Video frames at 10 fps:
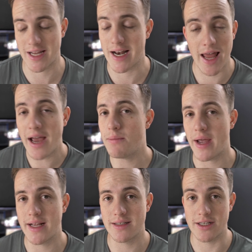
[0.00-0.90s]
done light
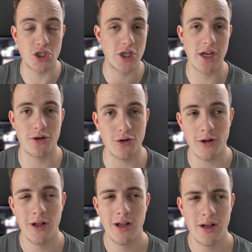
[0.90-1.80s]
painting in general.